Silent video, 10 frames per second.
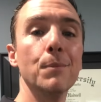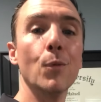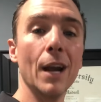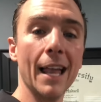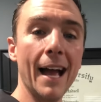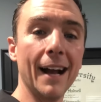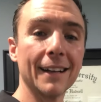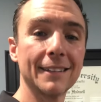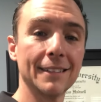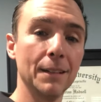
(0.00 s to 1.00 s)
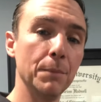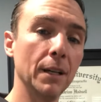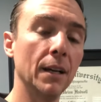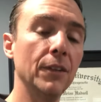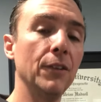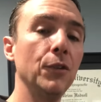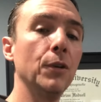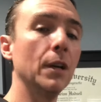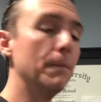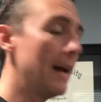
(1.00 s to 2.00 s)
relax, because as you can
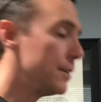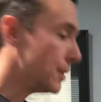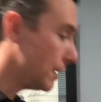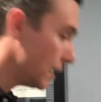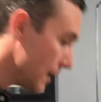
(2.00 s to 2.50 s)
imagine,